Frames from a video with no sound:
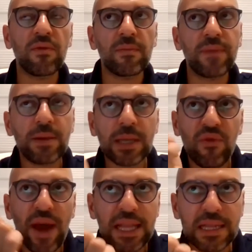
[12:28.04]
There's a
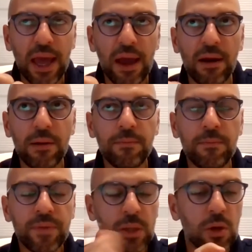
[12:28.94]
rate there,
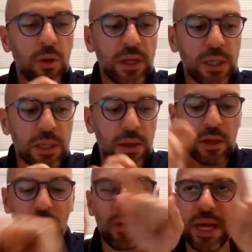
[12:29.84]
sorry, just a
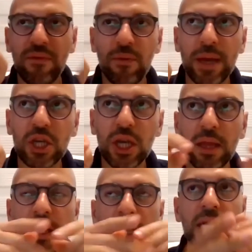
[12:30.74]
quick
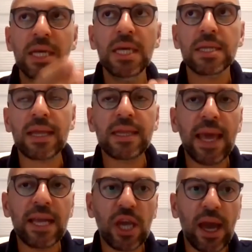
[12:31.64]
information, that
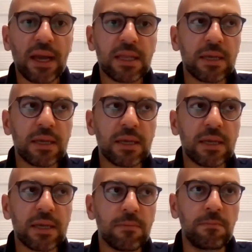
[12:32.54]
they checked
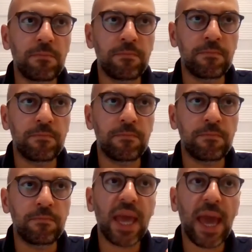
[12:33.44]

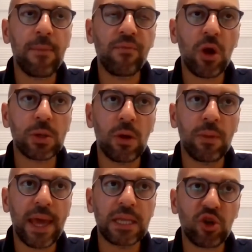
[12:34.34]
if the embryos on
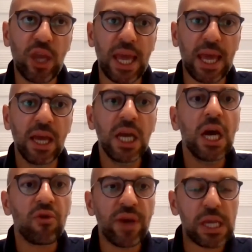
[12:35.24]
day 3
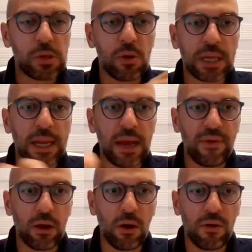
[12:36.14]
reach certain level
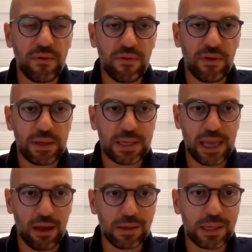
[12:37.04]
of
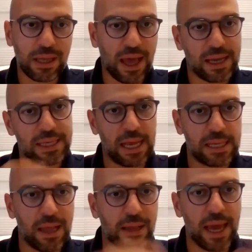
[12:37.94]
cells, like 6
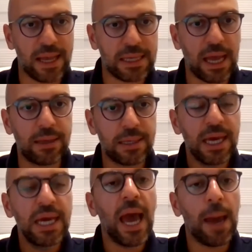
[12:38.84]
cells, 8 cells,
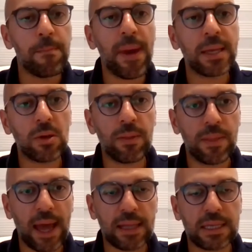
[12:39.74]
and based on
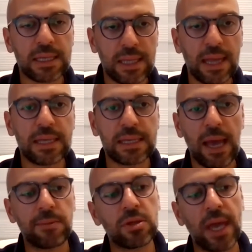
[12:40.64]
that, they
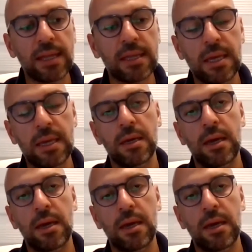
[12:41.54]
decide to take the